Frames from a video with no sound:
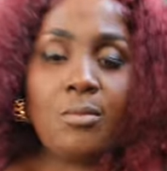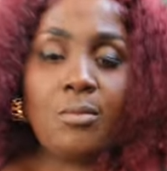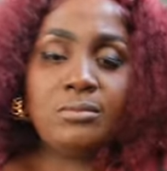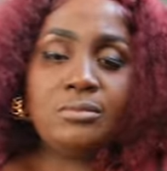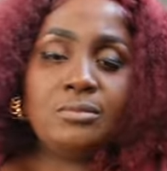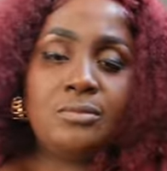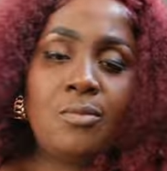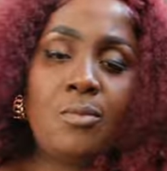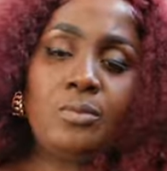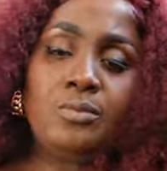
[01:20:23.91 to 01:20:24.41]

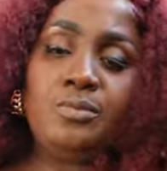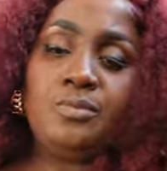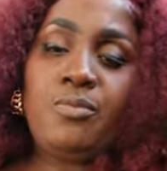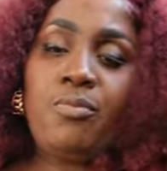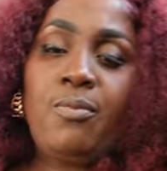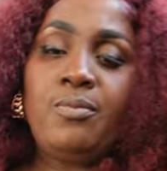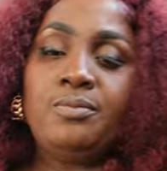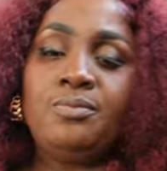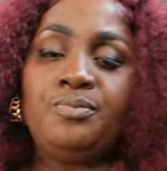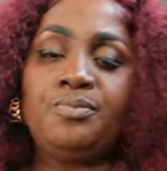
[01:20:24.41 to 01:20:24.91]

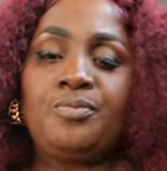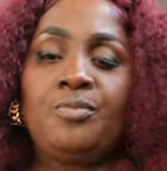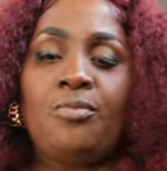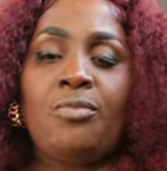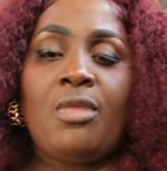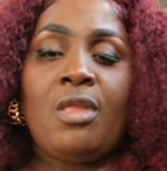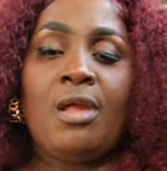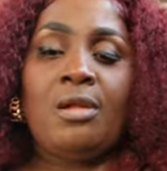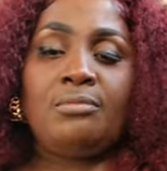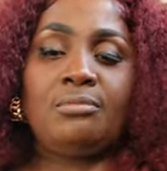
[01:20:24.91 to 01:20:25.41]

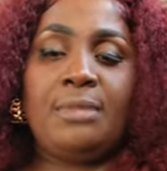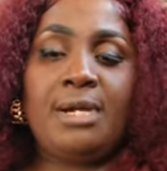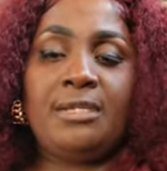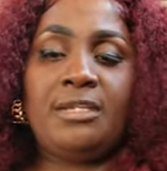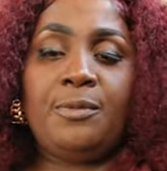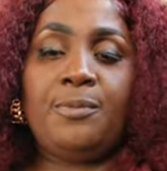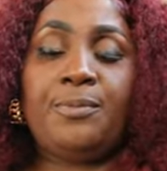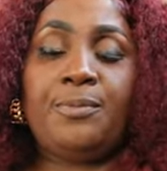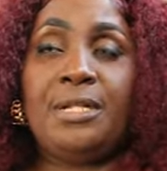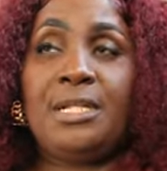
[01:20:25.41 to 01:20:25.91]
Mm-hmm.
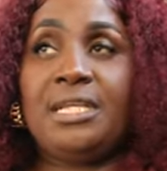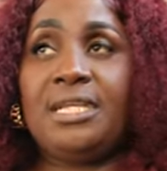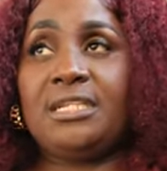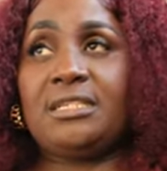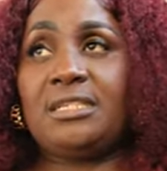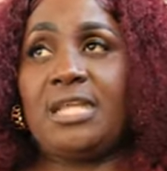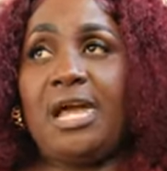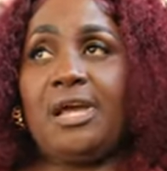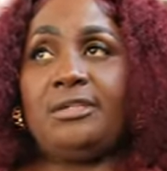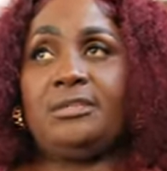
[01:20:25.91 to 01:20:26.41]

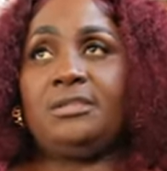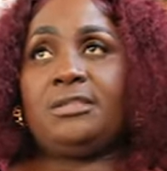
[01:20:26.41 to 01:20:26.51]
Manipulator.